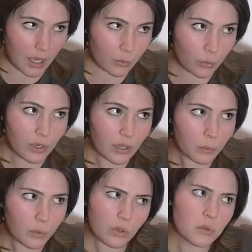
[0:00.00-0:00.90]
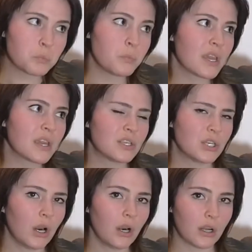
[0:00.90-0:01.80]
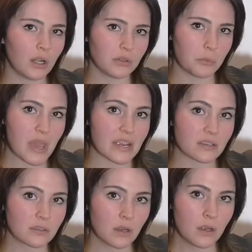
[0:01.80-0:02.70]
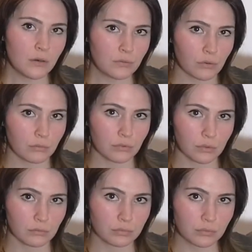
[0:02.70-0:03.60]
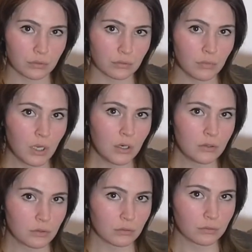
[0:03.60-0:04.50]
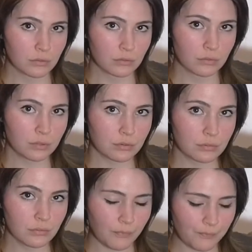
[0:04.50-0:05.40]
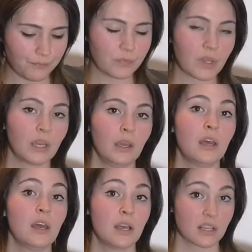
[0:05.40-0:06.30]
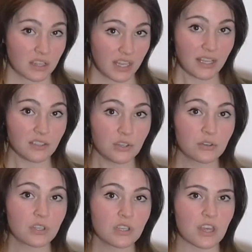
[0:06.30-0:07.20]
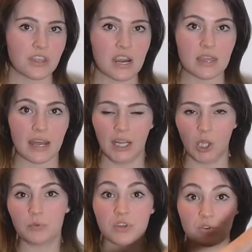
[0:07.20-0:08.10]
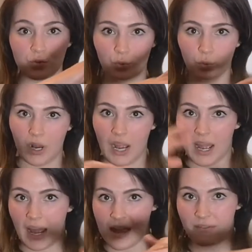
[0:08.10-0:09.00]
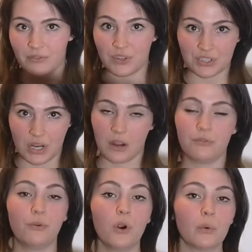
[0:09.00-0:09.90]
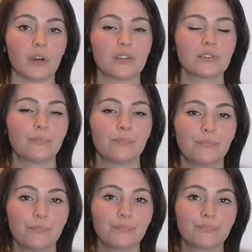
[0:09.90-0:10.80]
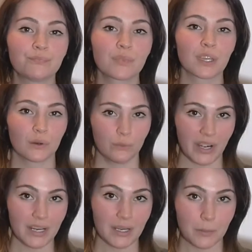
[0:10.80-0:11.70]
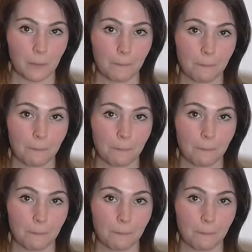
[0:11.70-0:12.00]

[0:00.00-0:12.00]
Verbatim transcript: a really, really big guitar called a bass. Doom, doom, doom, doom, doom, doom. That's usually the thing that helps drive the song forwards, right?